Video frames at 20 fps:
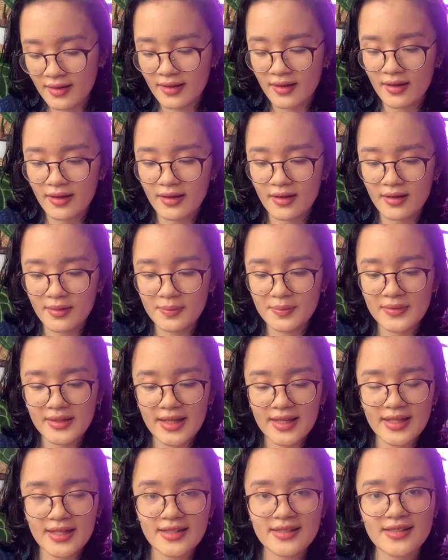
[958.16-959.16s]
Up
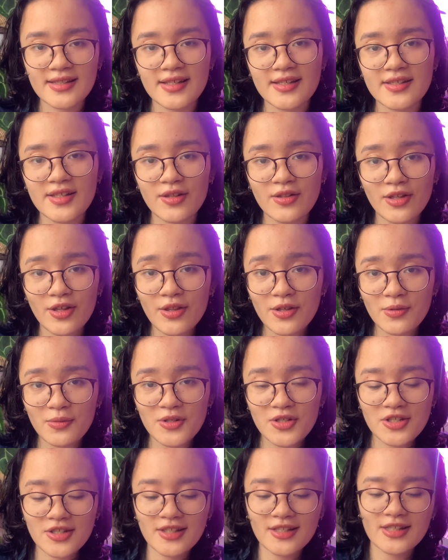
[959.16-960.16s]
next is another
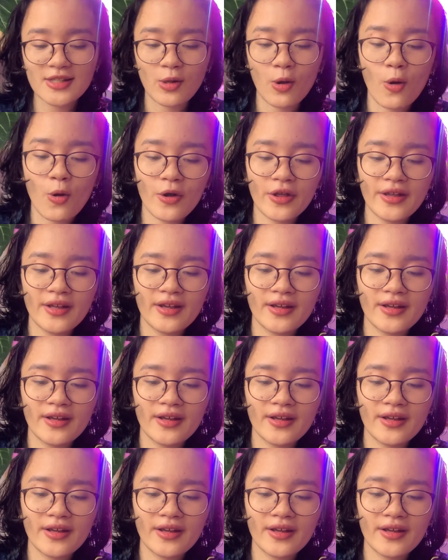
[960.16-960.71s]
wishlist Hoya.